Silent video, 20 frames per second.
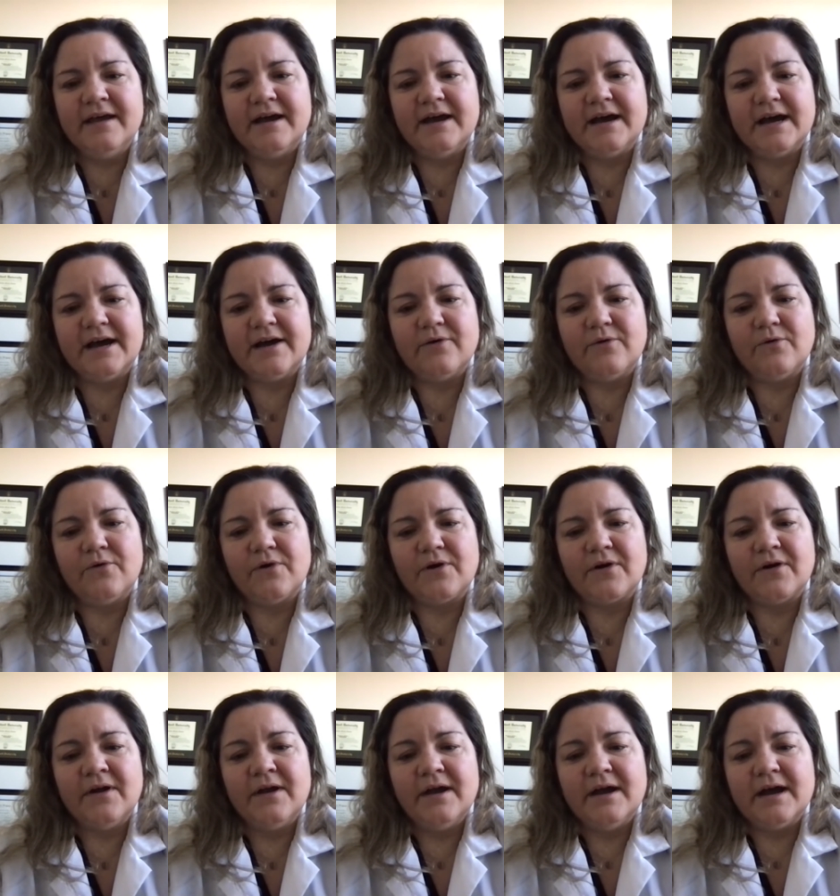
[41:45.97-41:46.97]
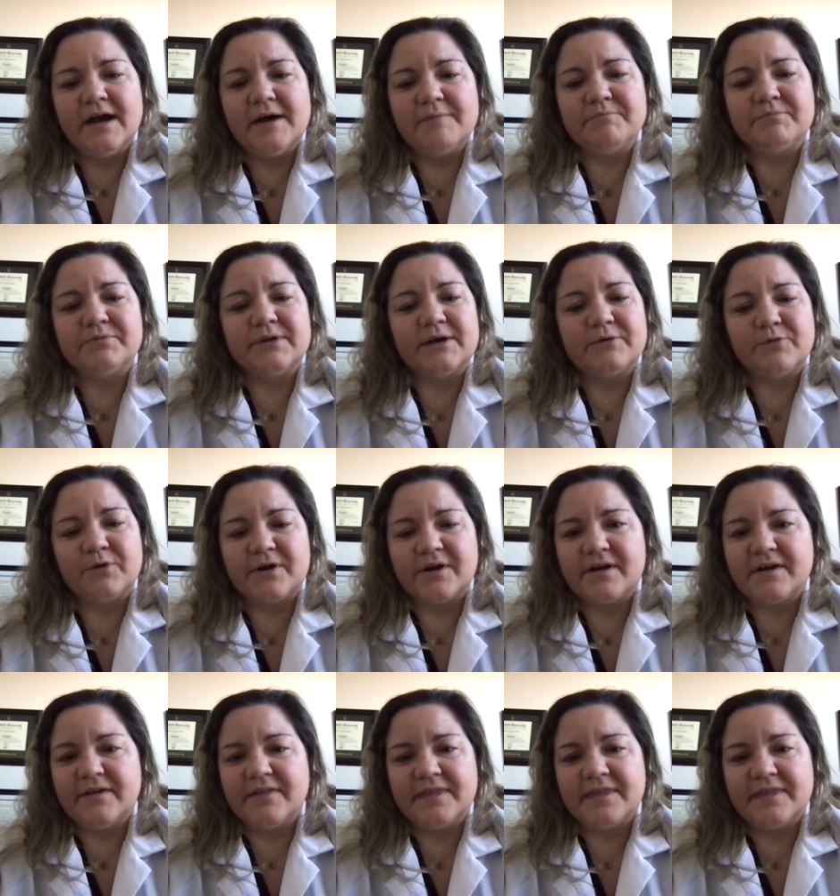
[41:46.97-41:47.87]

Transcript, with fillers: uh, or uh, blood work